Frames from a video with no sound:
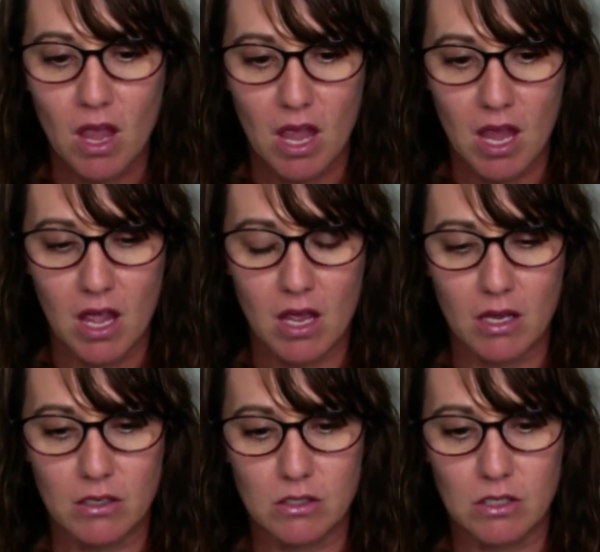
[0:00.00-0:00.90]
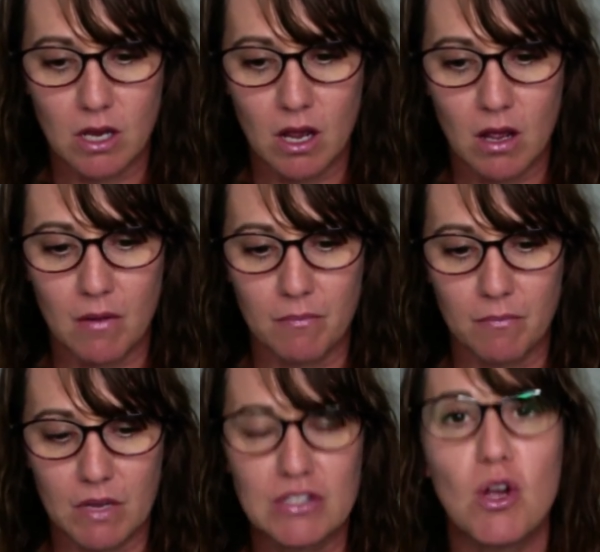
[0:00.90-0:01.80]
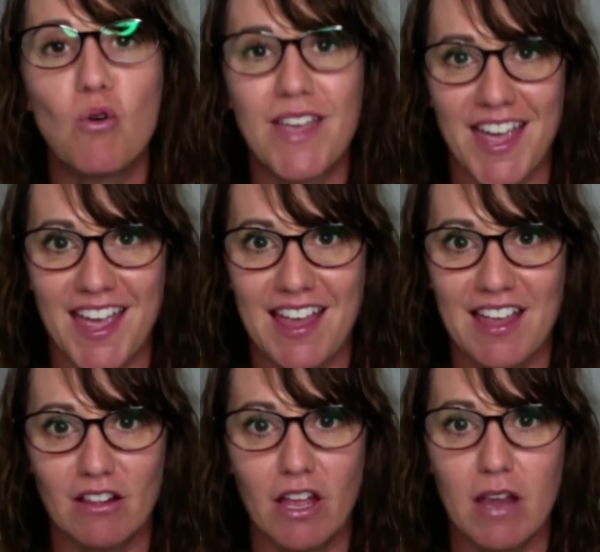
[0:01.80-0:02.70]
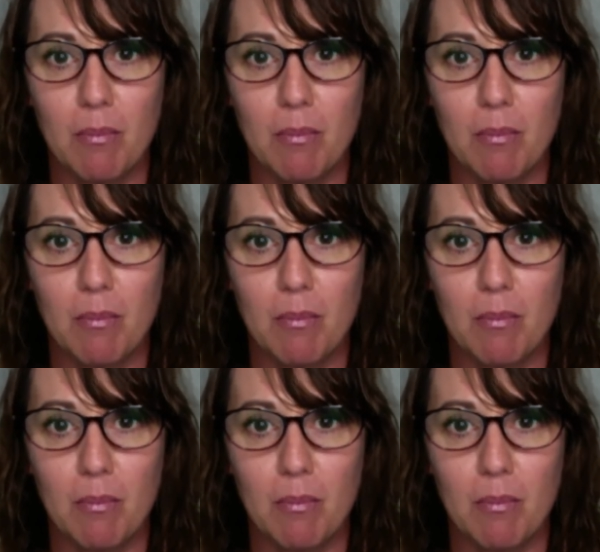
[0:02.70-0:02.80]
and it's okay. Like